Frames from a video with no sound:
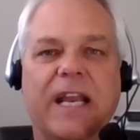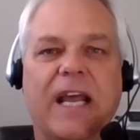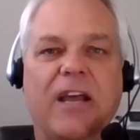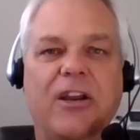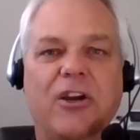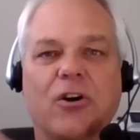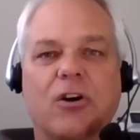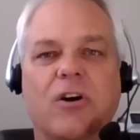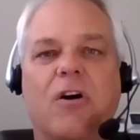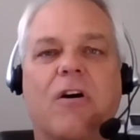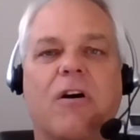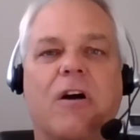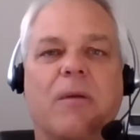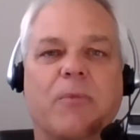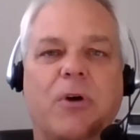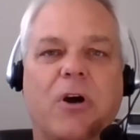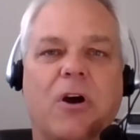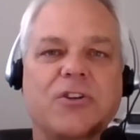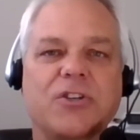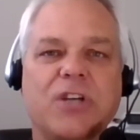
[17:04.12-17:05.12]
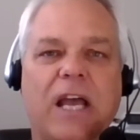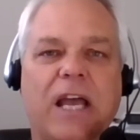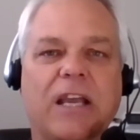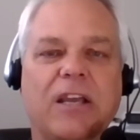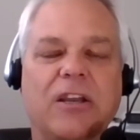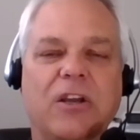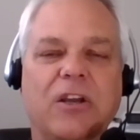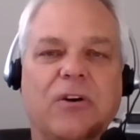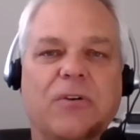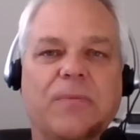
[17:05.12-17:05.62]
"Get out of your car, I'm
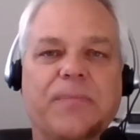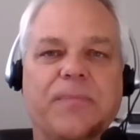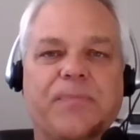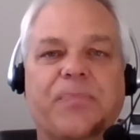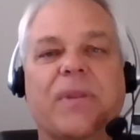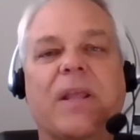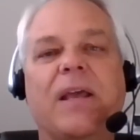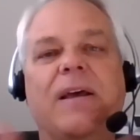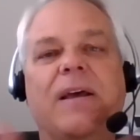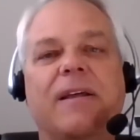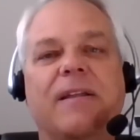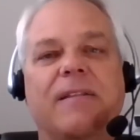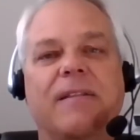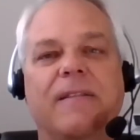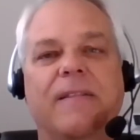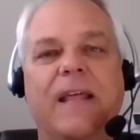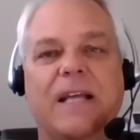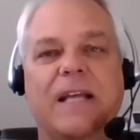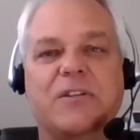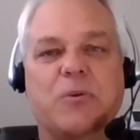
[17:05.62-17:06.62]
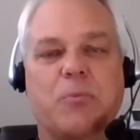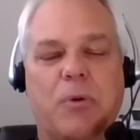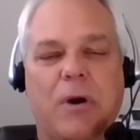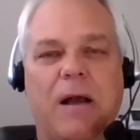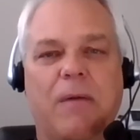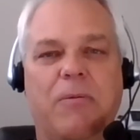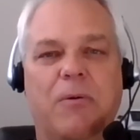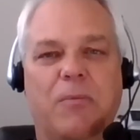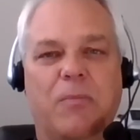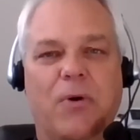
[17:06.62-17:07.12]
carjacking you." That's a
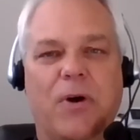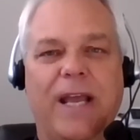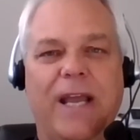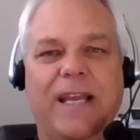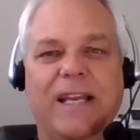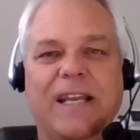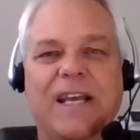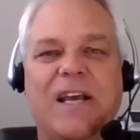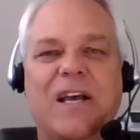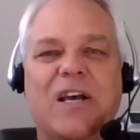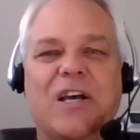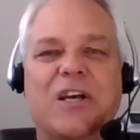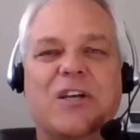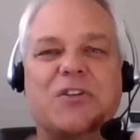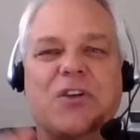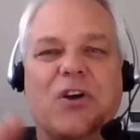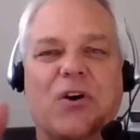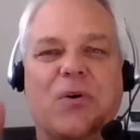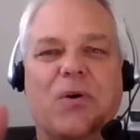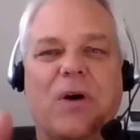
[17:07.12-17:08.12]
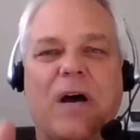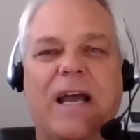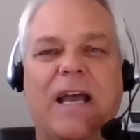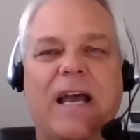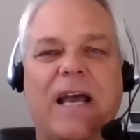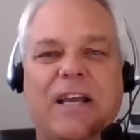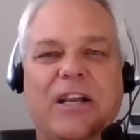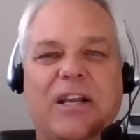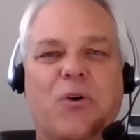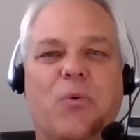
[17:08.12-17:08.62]
problem, right? So
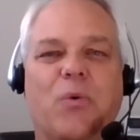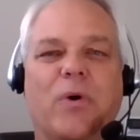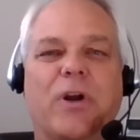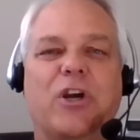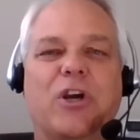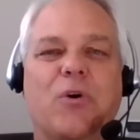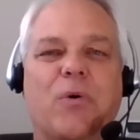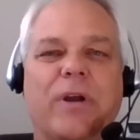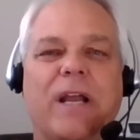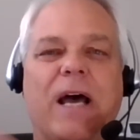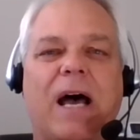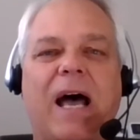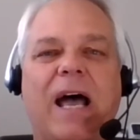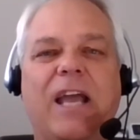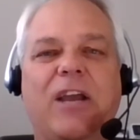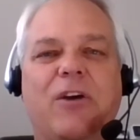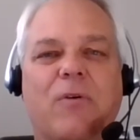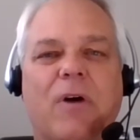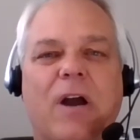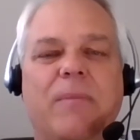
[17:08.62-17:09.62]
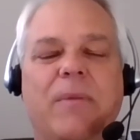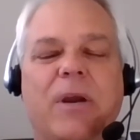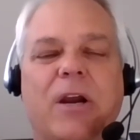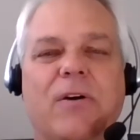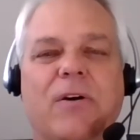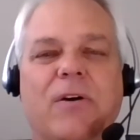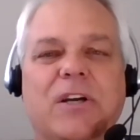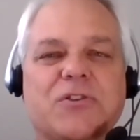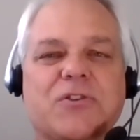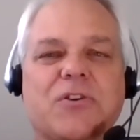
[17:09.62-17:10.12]
I don't want to go into high crime
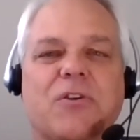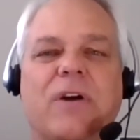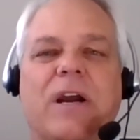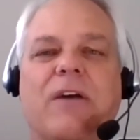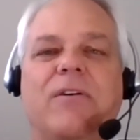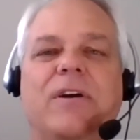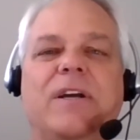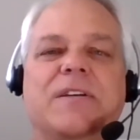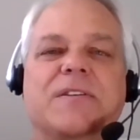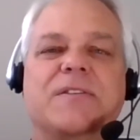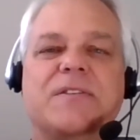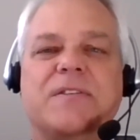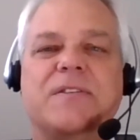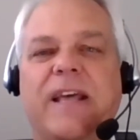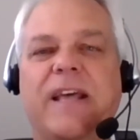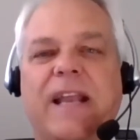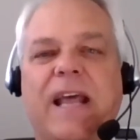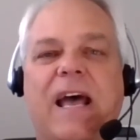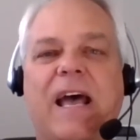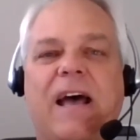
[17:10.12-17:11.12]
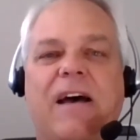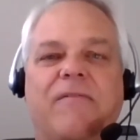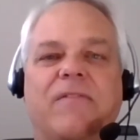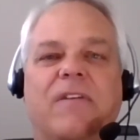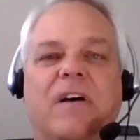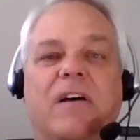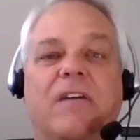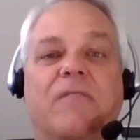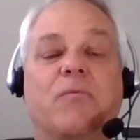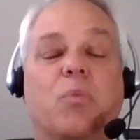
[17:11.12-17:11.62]
areas or areas that have
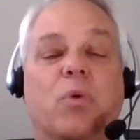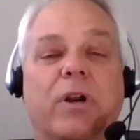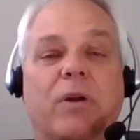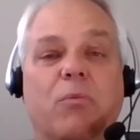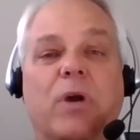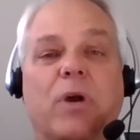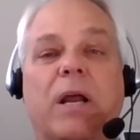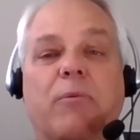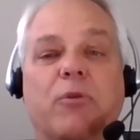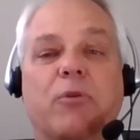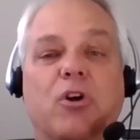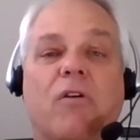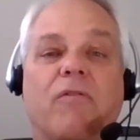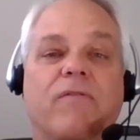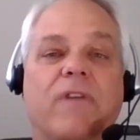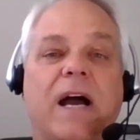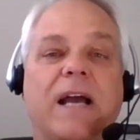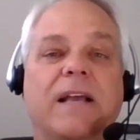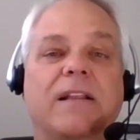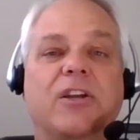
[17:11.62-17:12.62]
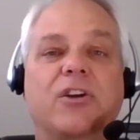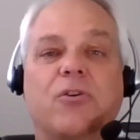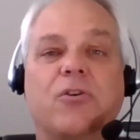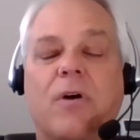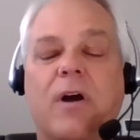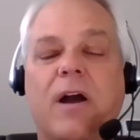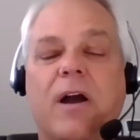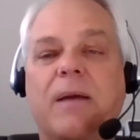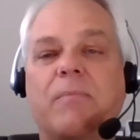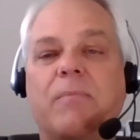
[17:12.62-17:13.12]
what I would call violent
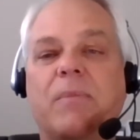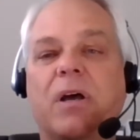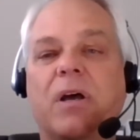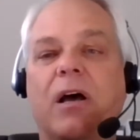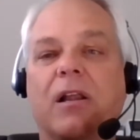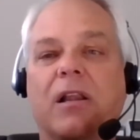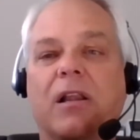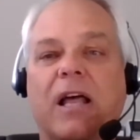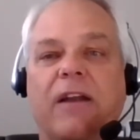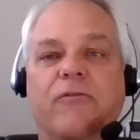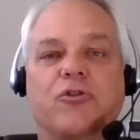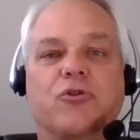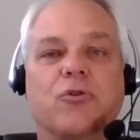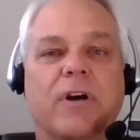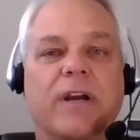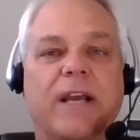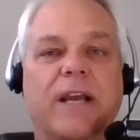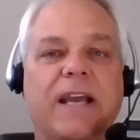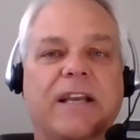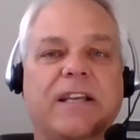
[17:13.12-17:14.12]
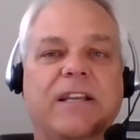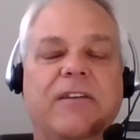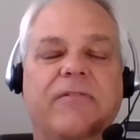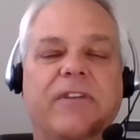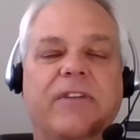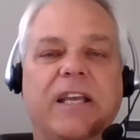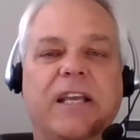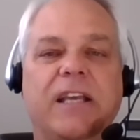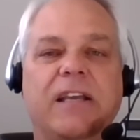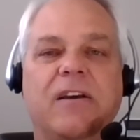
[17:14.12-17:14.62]
crime, a lot of drug
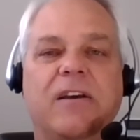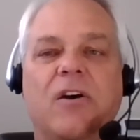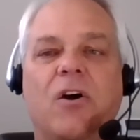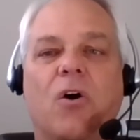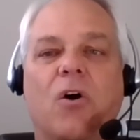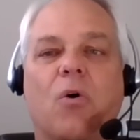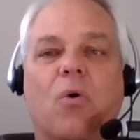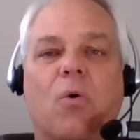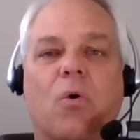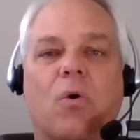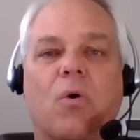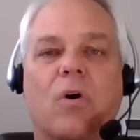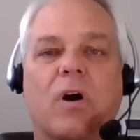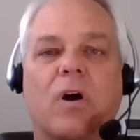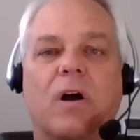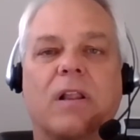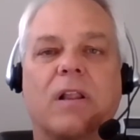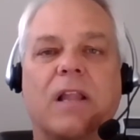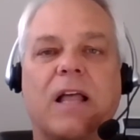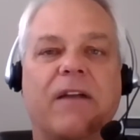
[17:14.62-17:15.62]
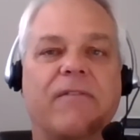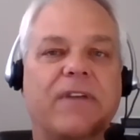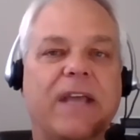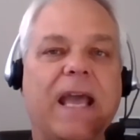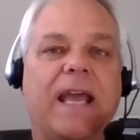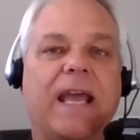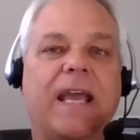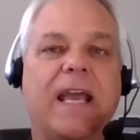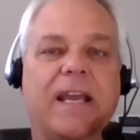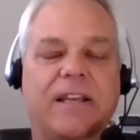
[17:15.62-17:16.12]
activity, or a lot of
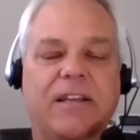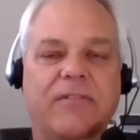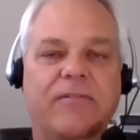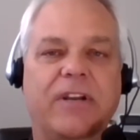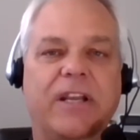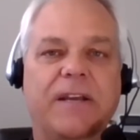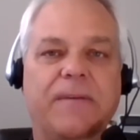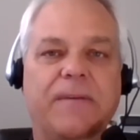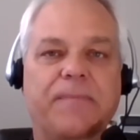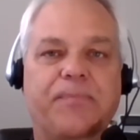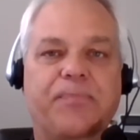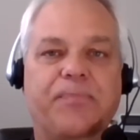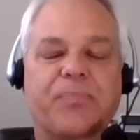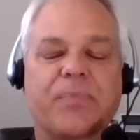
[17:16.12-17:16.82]
gang activity.